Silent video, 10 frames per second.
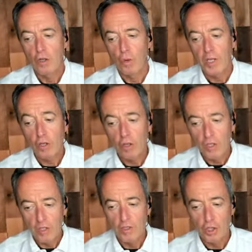We
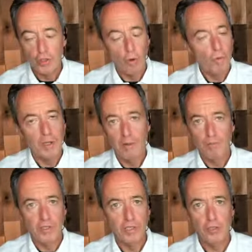could just open
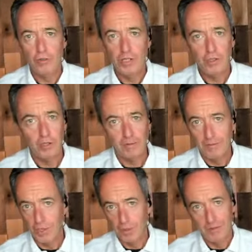up registration
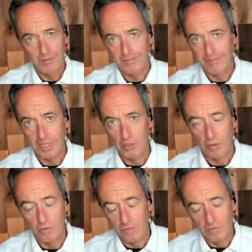and just,
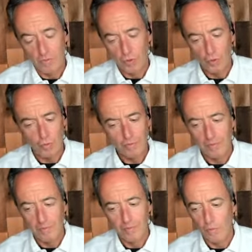
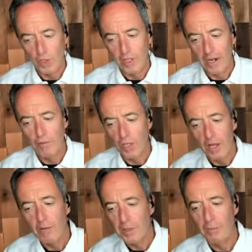Zoom. We can have a
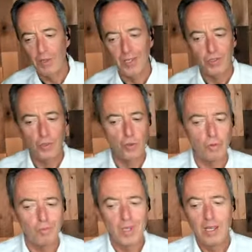lot of people on
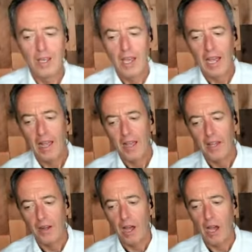Zoom,
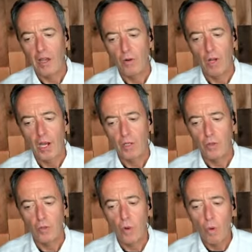and
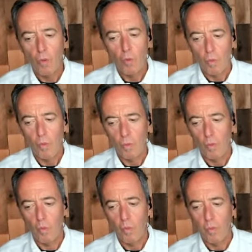I don't
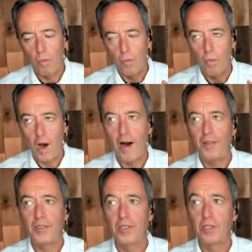
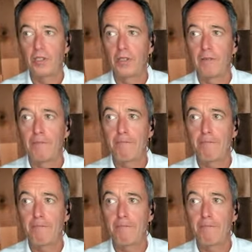want